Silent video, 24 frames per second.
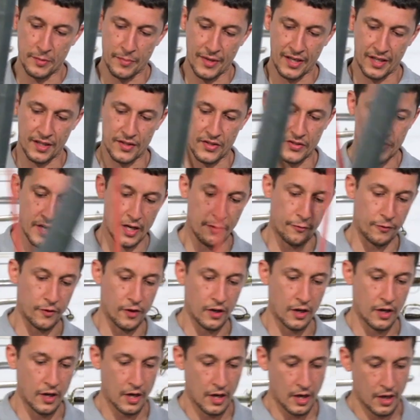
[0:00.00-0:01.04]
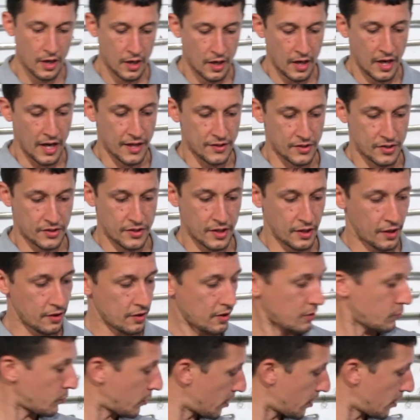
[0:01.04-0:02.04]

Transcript: to make it safer, and stick it on